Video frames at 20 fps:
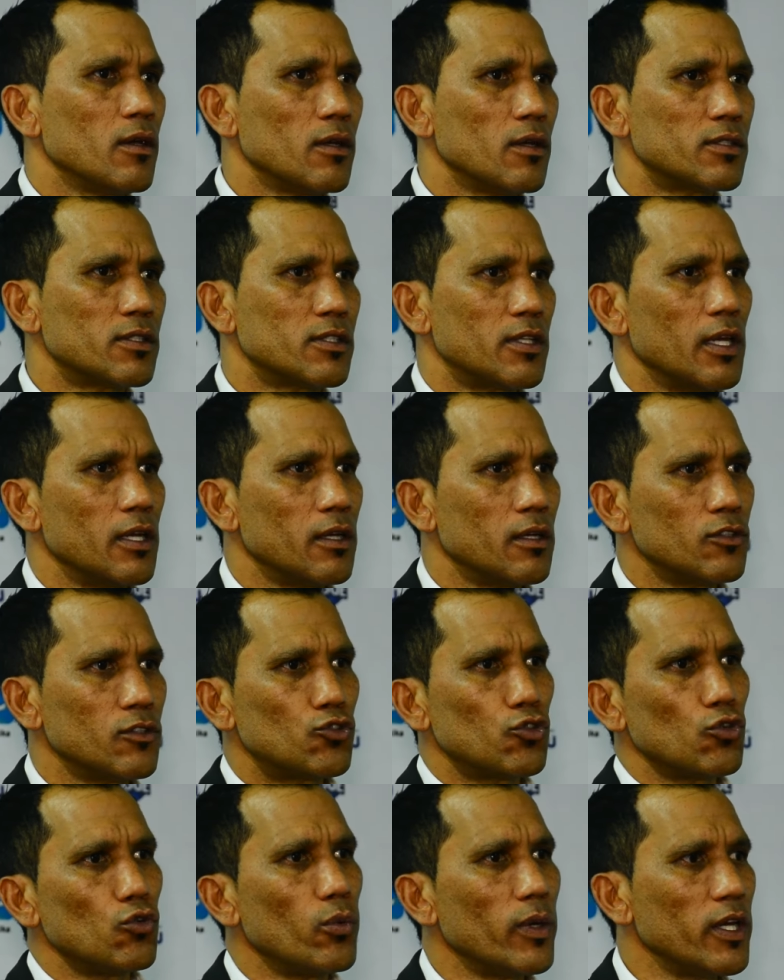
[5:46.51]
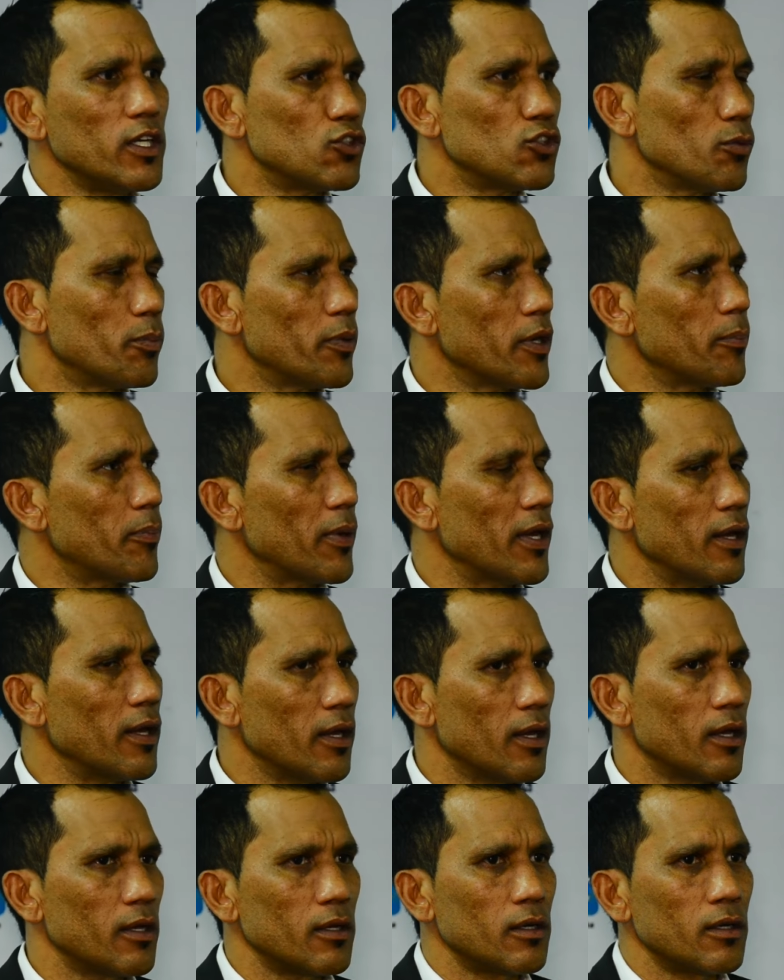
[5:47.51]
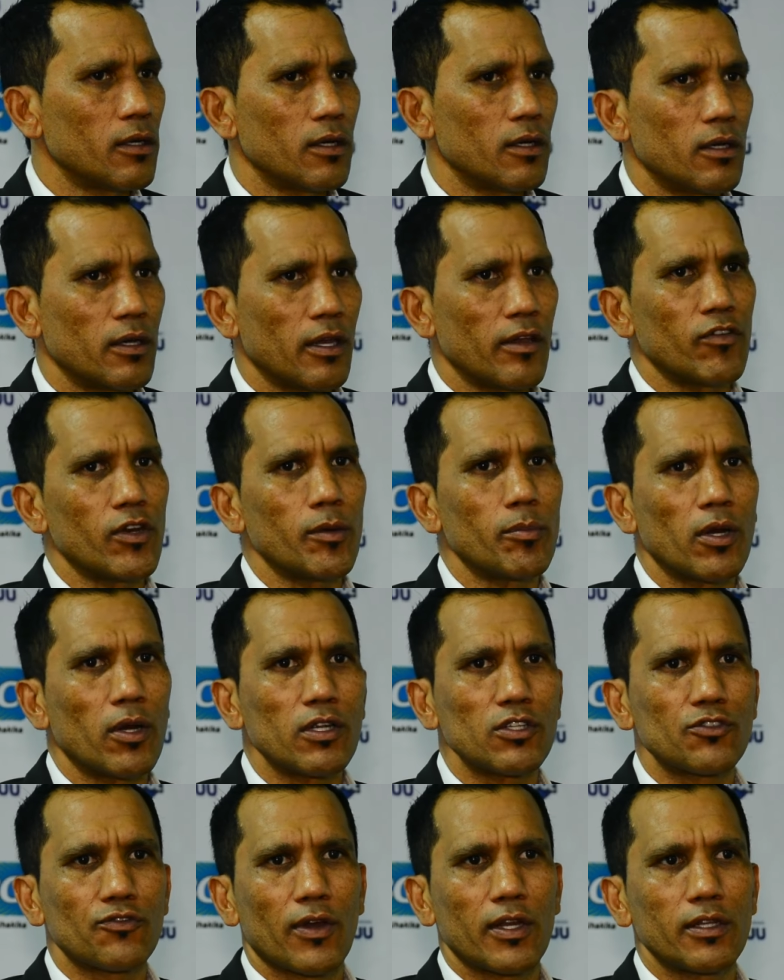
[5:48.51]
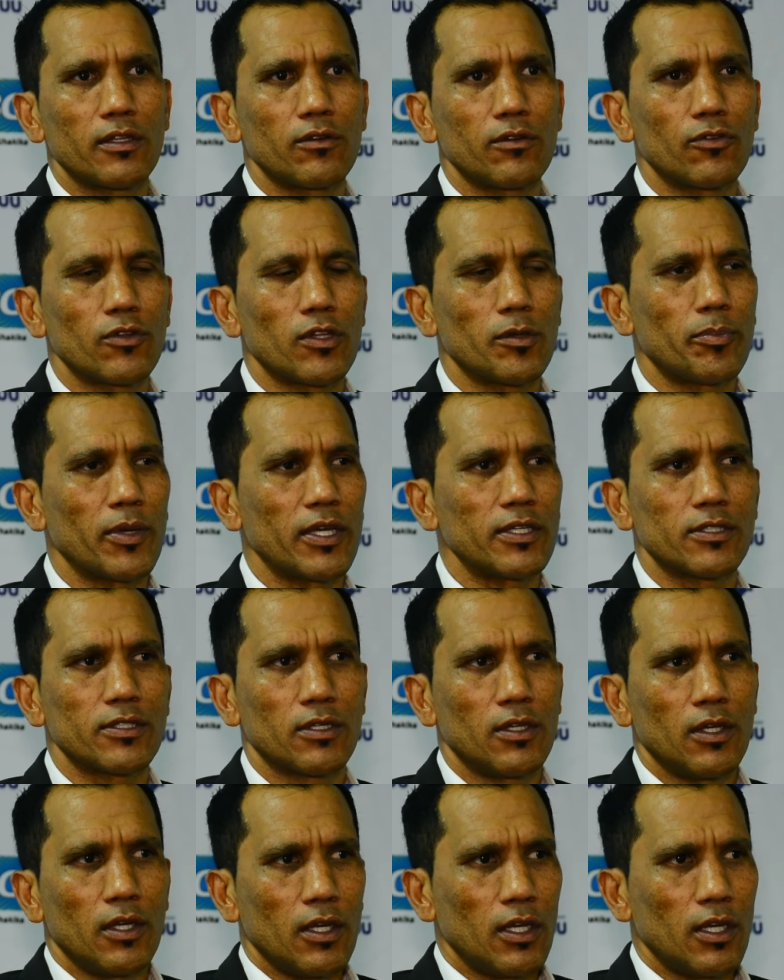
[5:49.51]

It's then 2 weeks to prepare, and everybody's fighting for the place.